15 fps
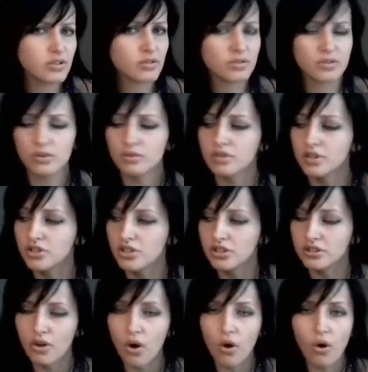Those are
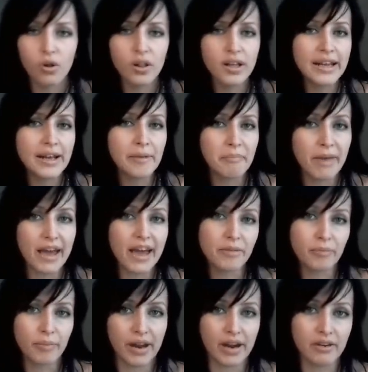just all
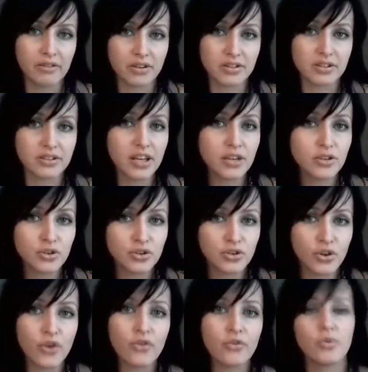bad parents. They
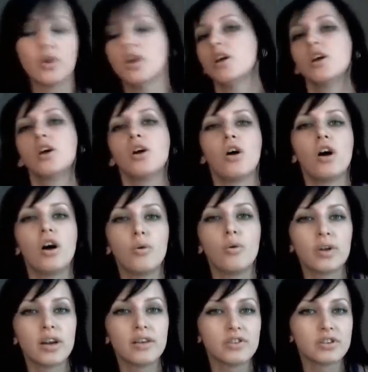deserve
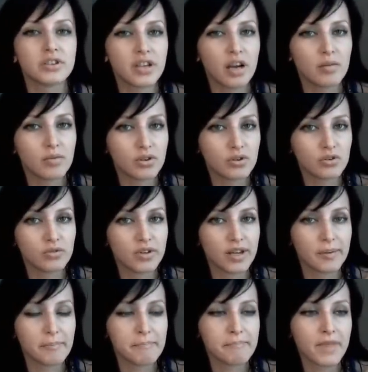whatever's coming to
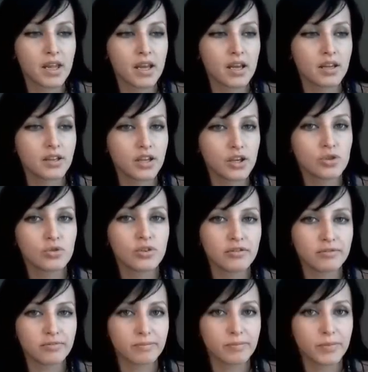them. They should
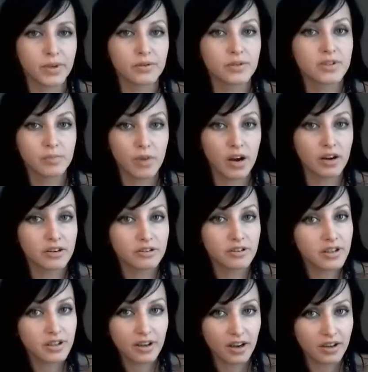have been smarter
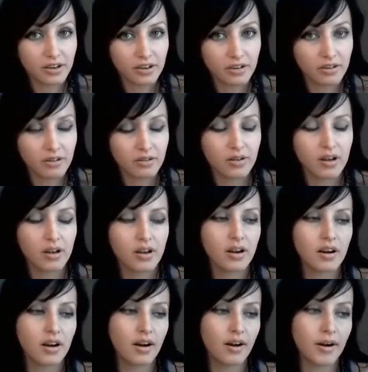and kinder.
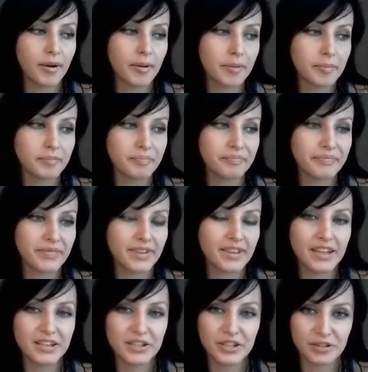Uh,
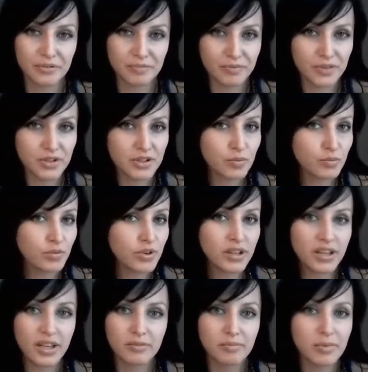there's a
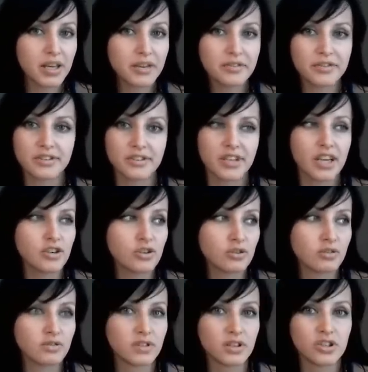brilliant manifestation
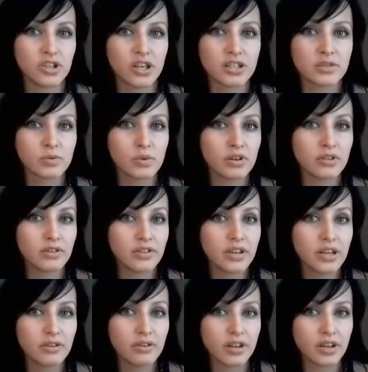of this just world
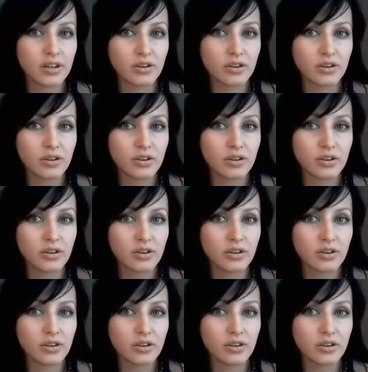theory.